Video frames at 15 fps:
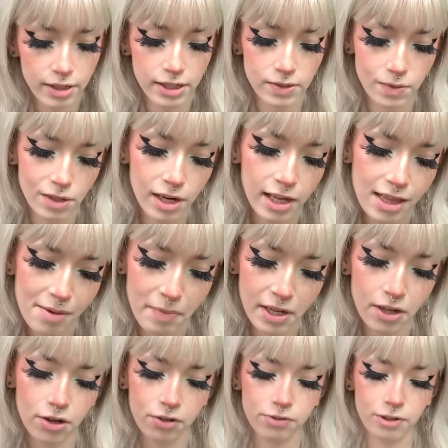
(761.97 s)
This one I let my
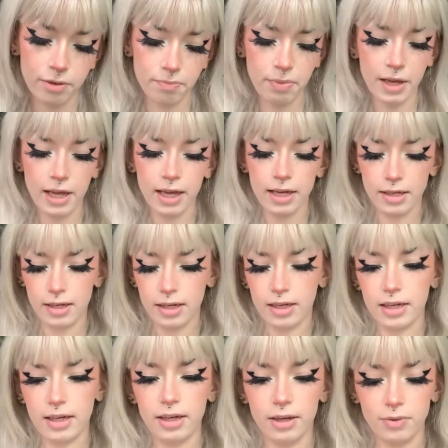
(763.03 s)
girlfriend pick.
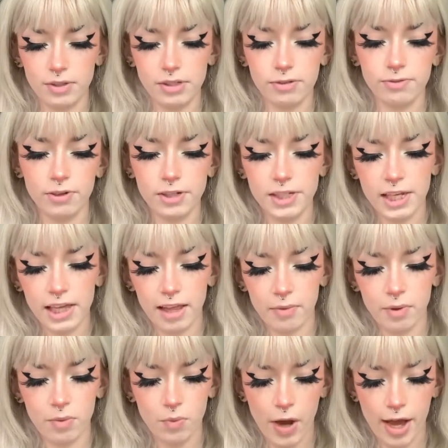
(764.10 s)
It was the first day that
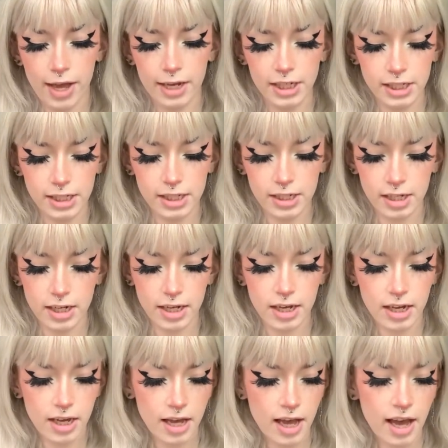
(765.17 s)
we went.
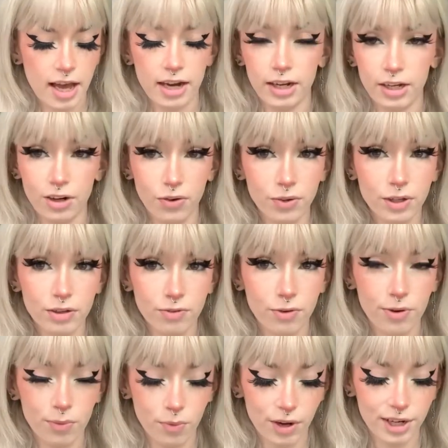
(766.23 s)
And I could only
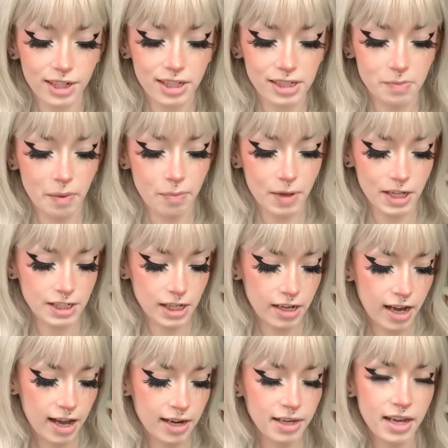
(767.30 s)
afford one because my paycheck
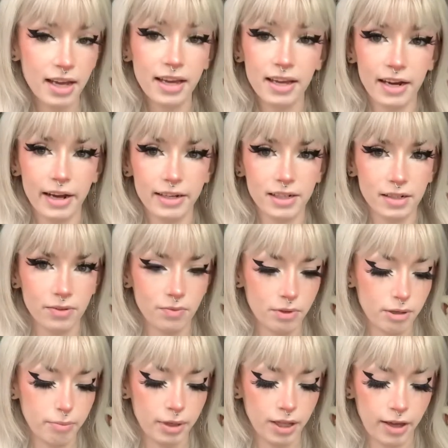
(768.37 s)
hadn't hit, and I didn't
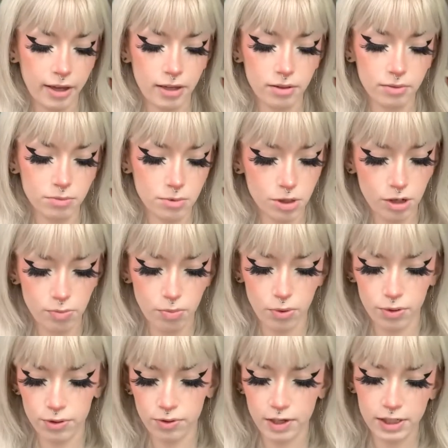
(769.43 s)
want to be like dirt
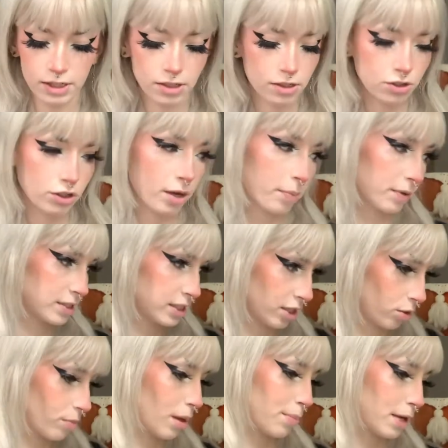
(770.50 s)
poor the rest of the trip
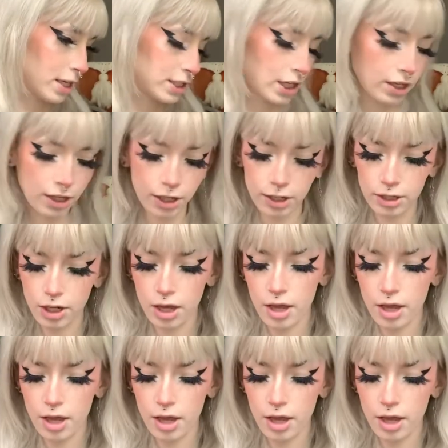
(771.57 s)
until my paycheck hit.